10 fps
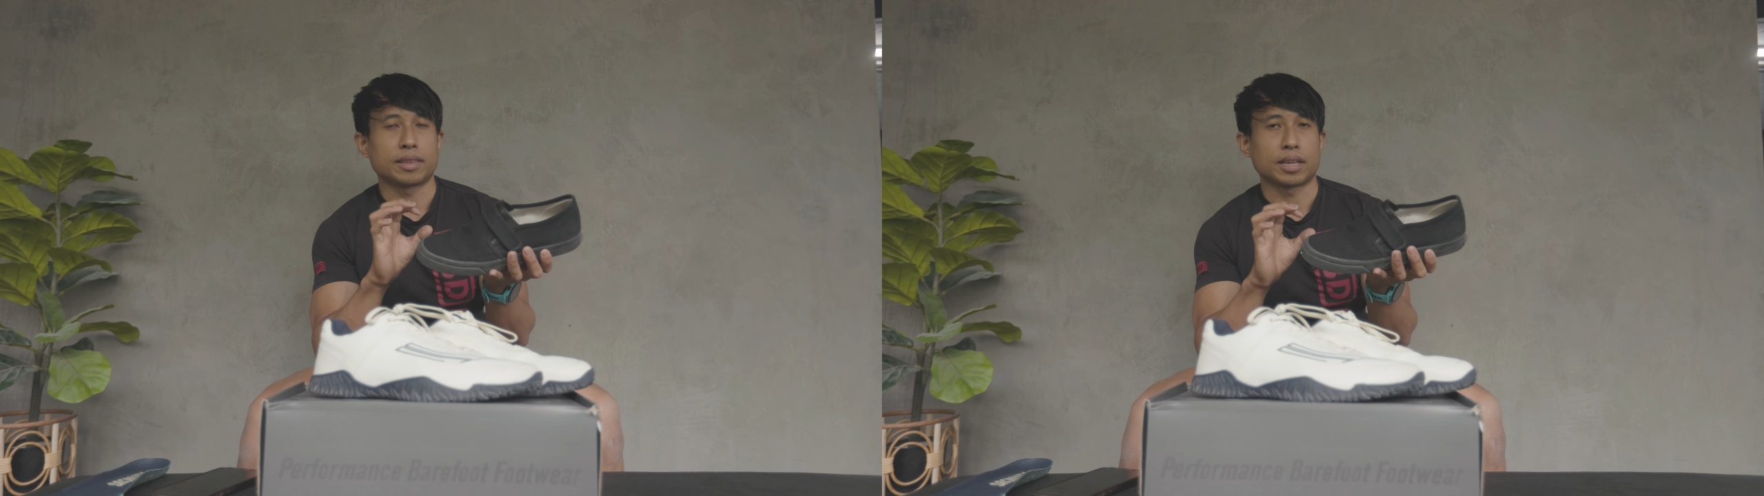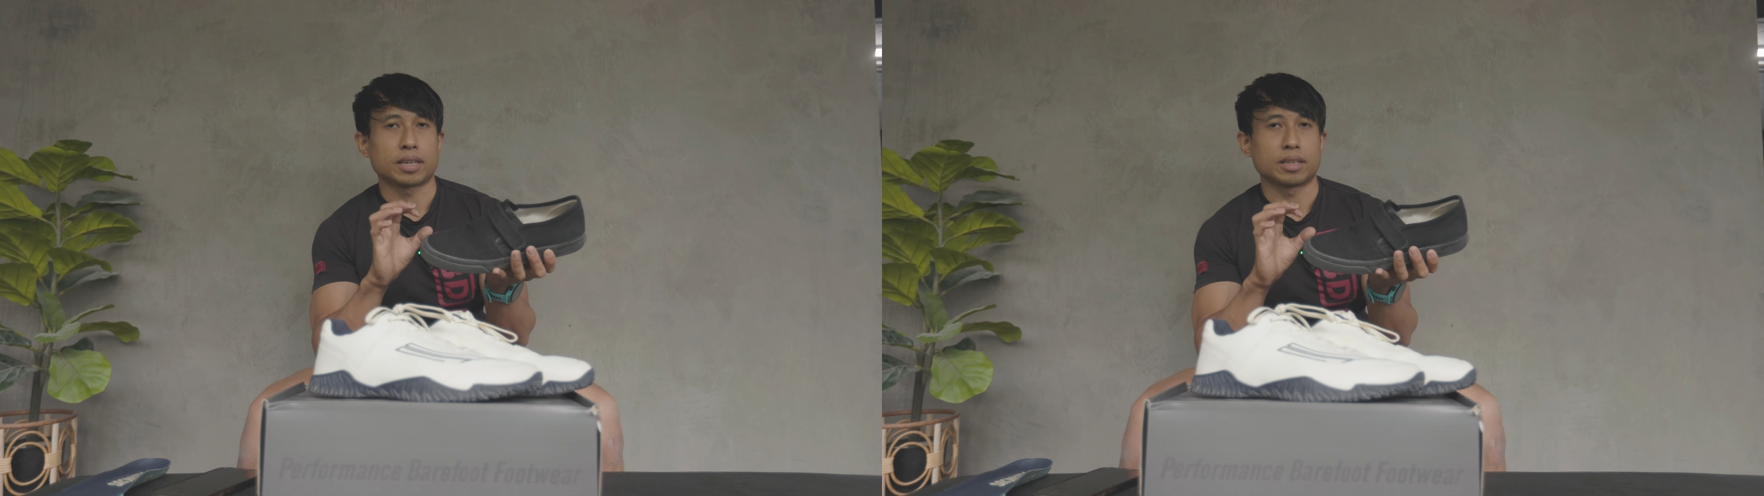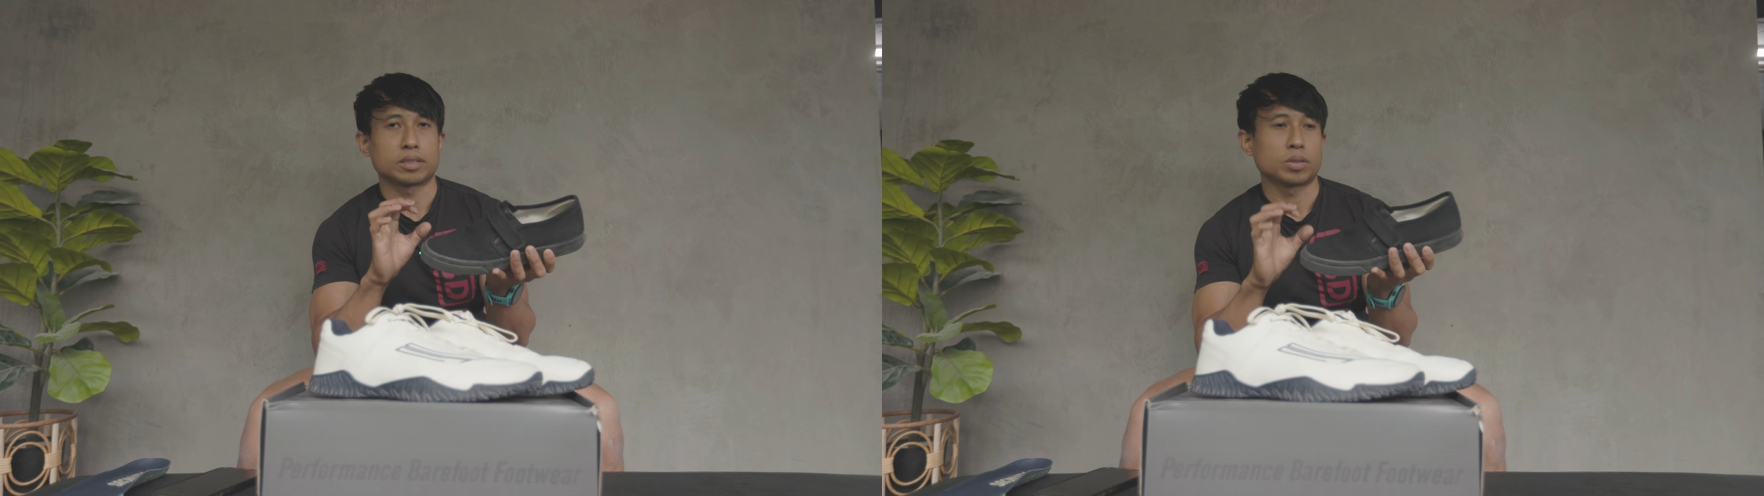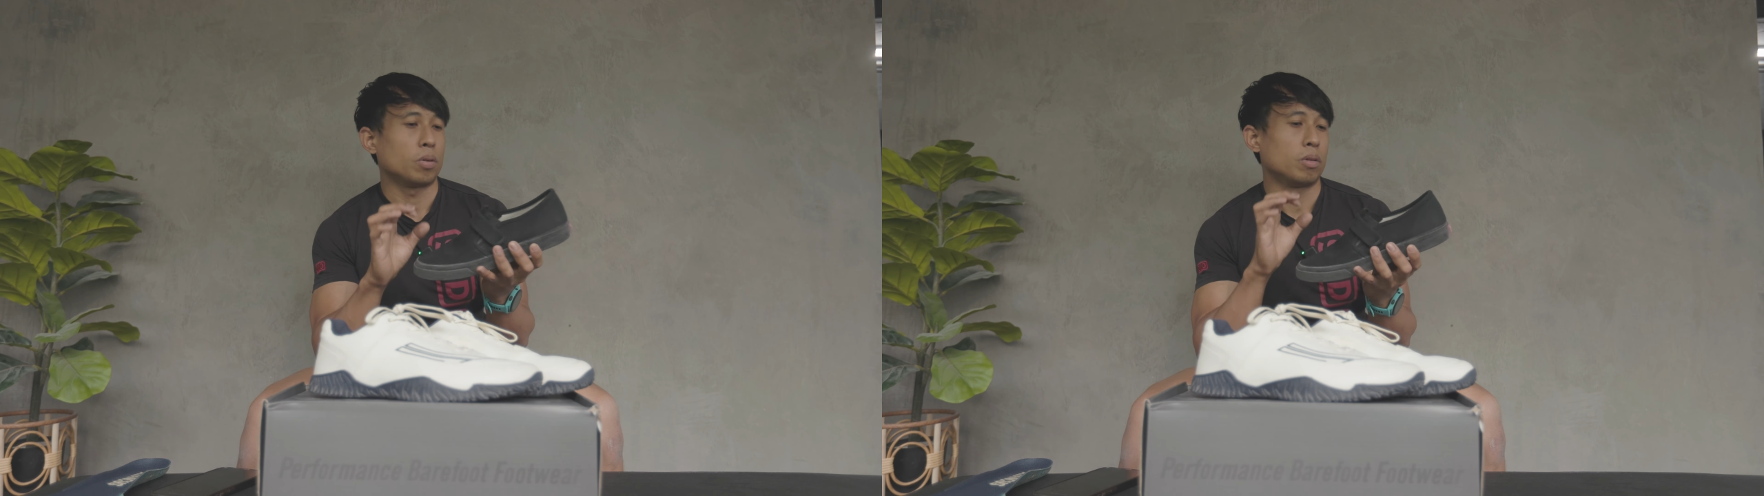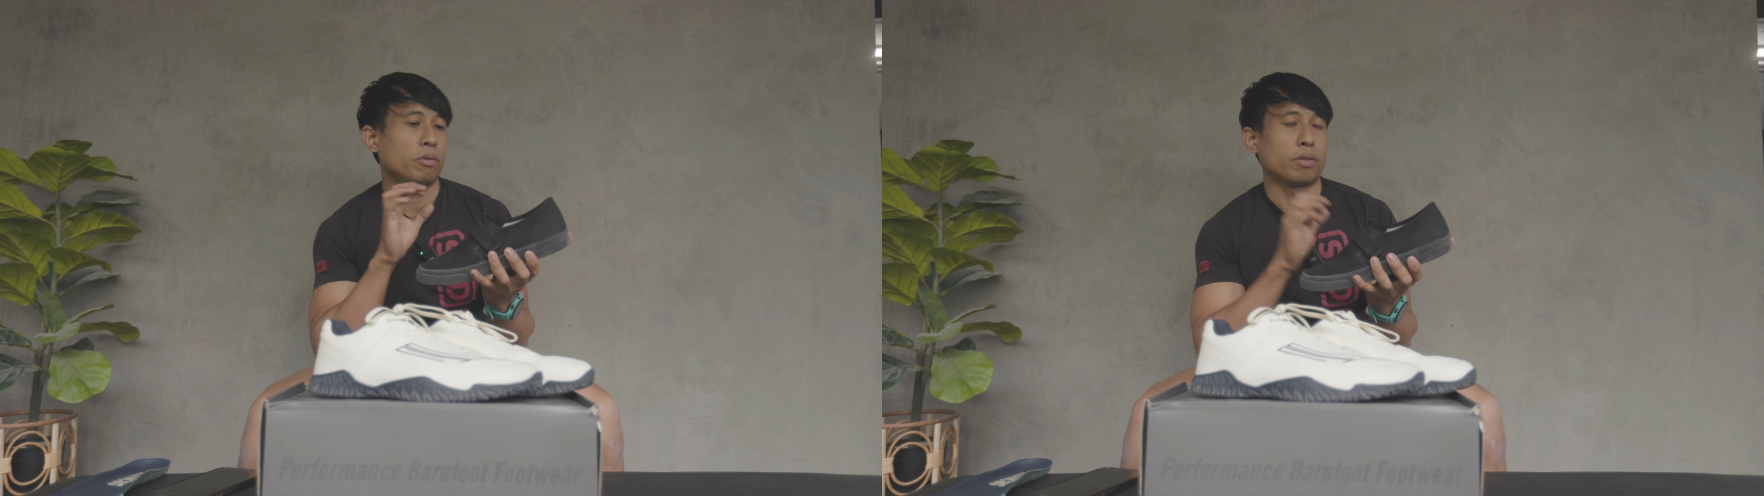like thicker
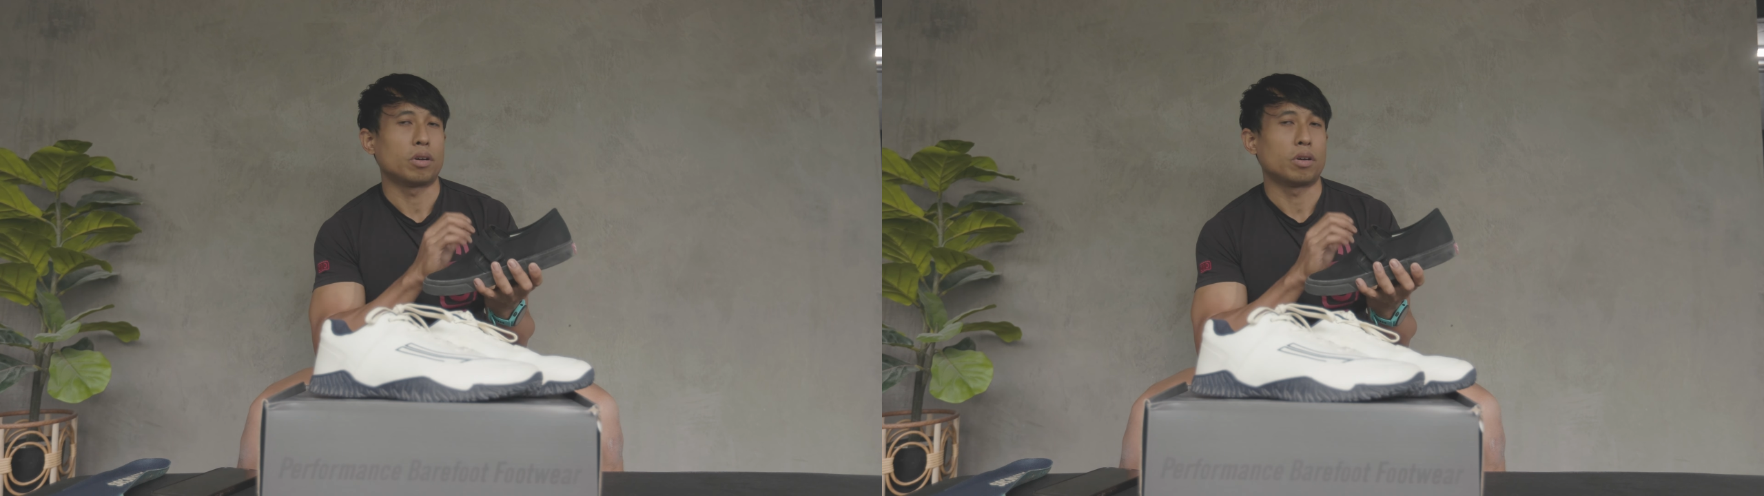sole